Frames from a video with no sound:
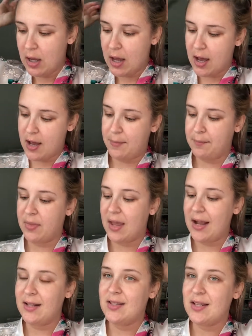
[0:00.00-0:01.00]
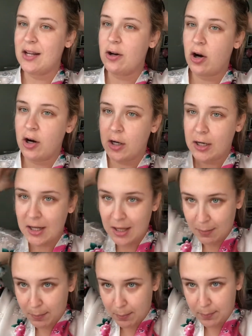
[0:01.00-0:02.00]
I did already